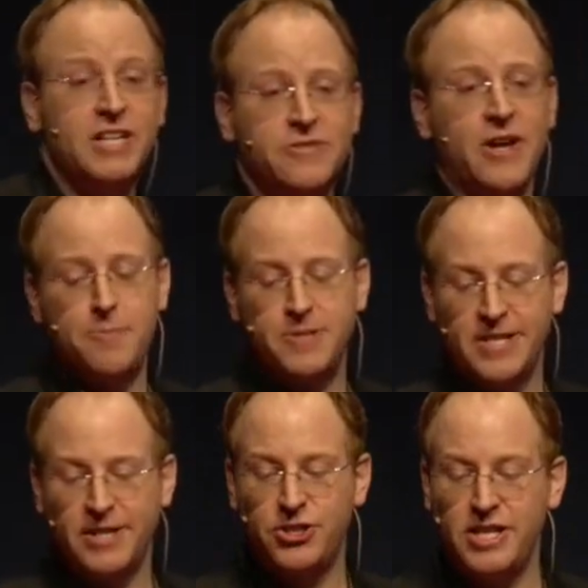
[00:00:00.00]
developers and
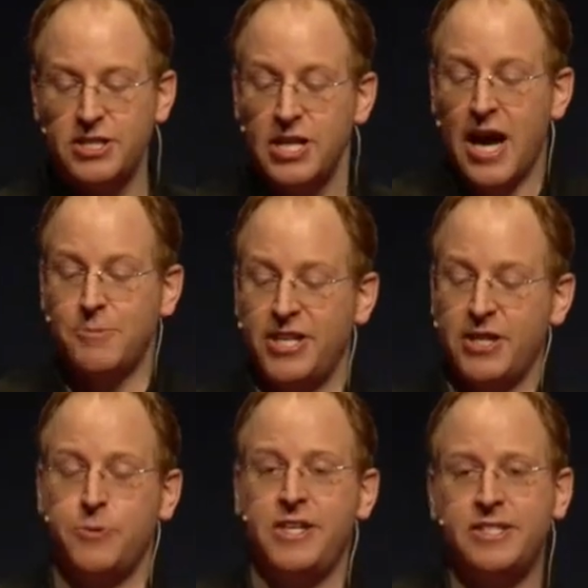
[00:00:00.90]
engineers. I'm saying
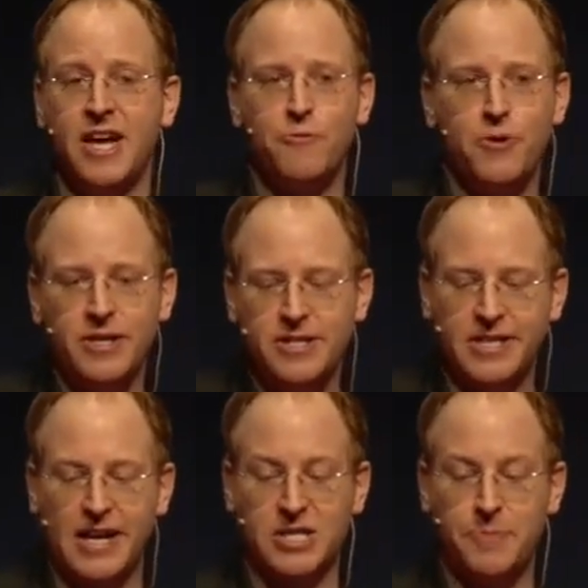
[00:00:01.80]
that we need to have
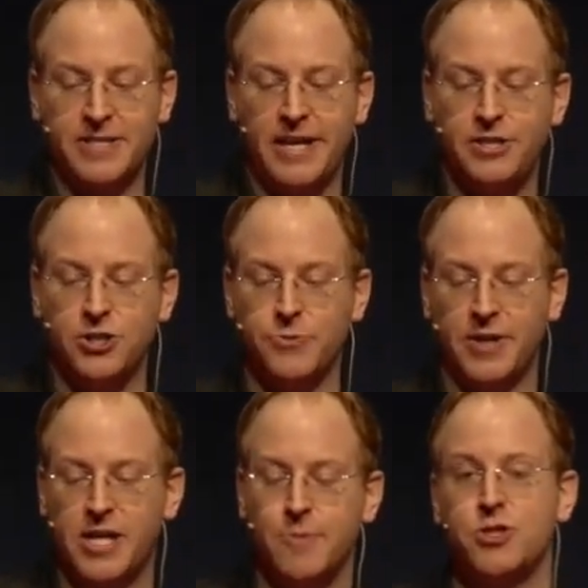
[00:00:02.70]
realistic expectations when
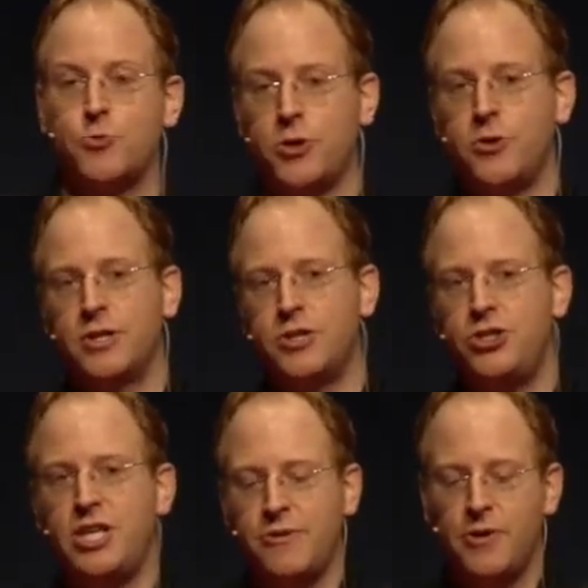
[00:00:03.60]
it comes to what you can
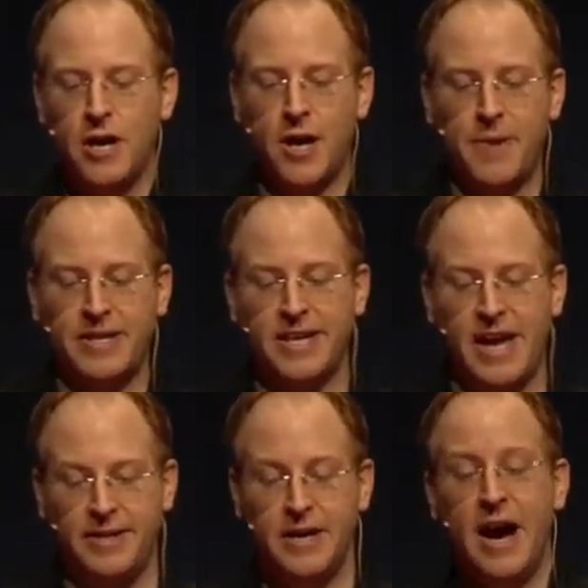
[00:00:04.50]
achieve and
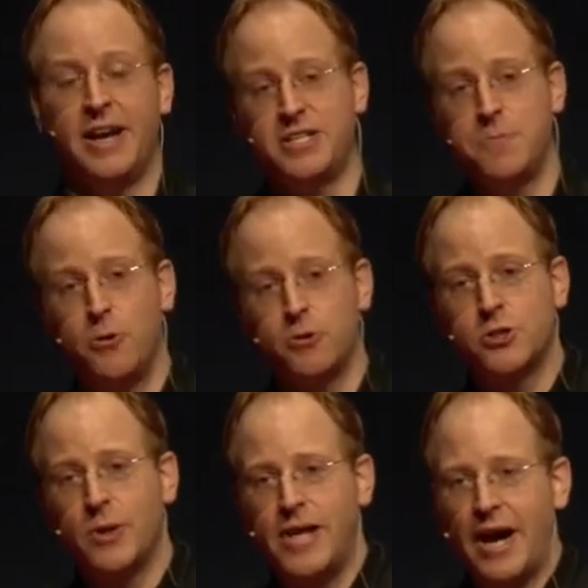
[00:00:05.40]
maintain. And it's important
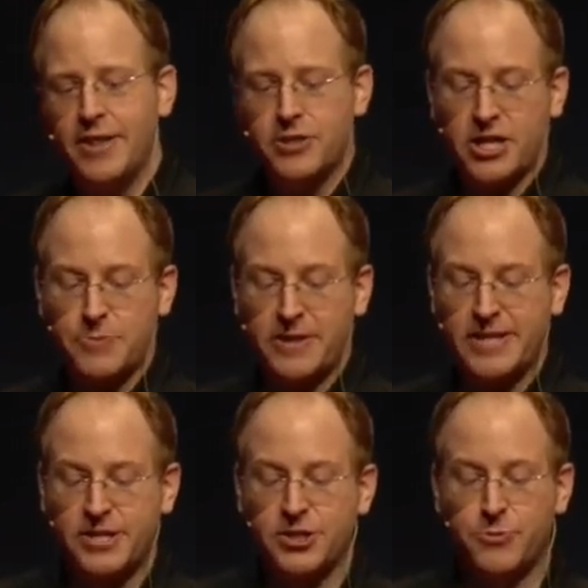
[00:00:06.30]
to align those
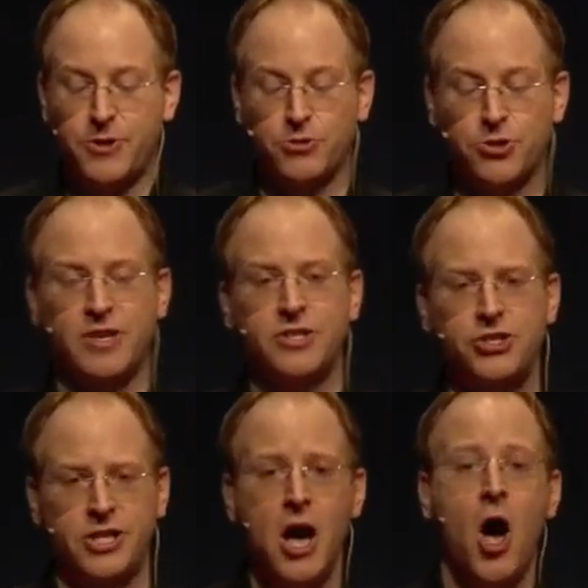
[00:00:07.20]
expectations with your
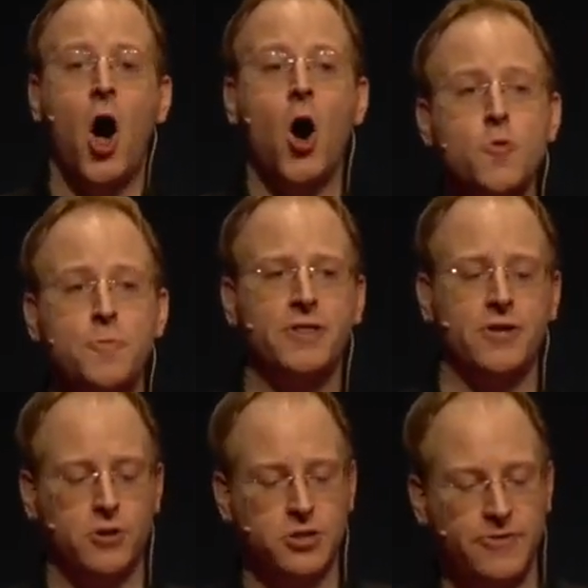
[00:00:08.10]
strategy. Hoping that
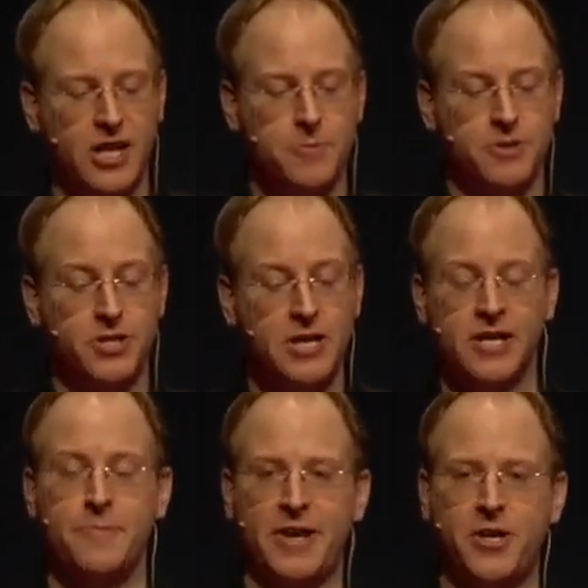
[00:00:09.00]
your developers
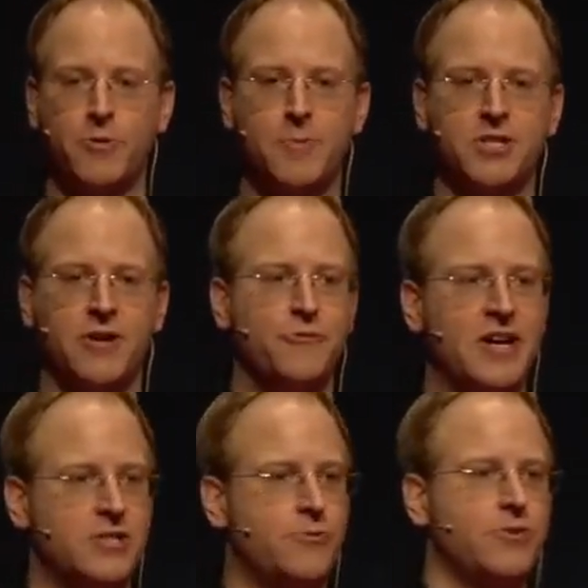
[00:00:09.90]
can make your website
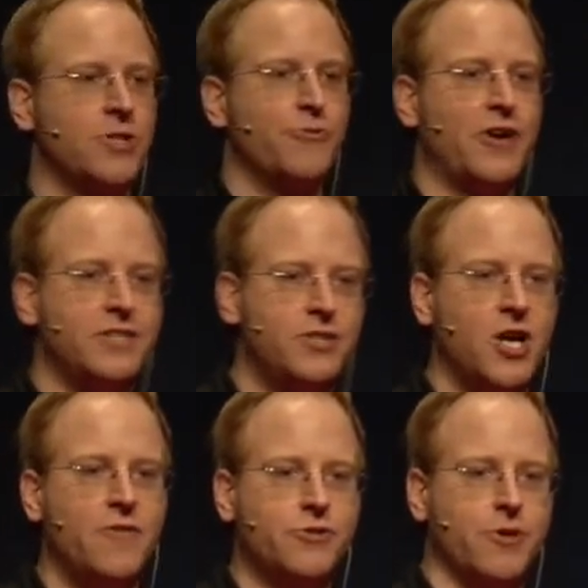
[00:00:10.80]
fast through some fancy
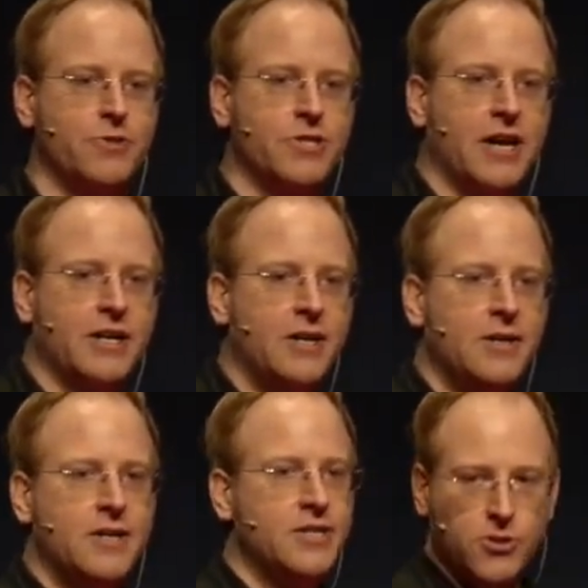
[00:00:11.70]
JavaScript stack
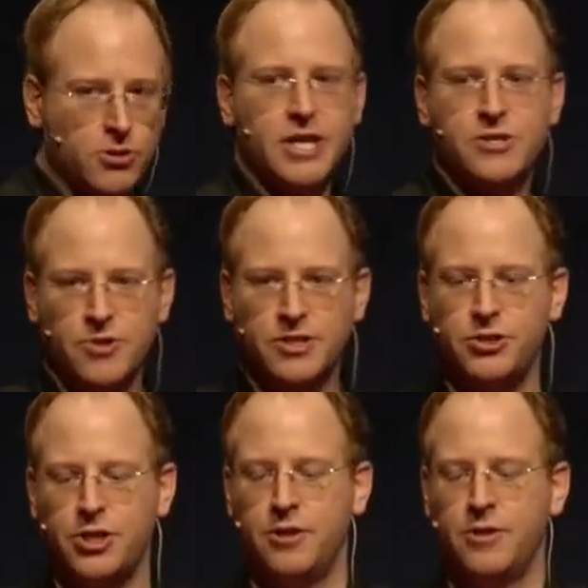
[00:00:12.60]
is not a strategy.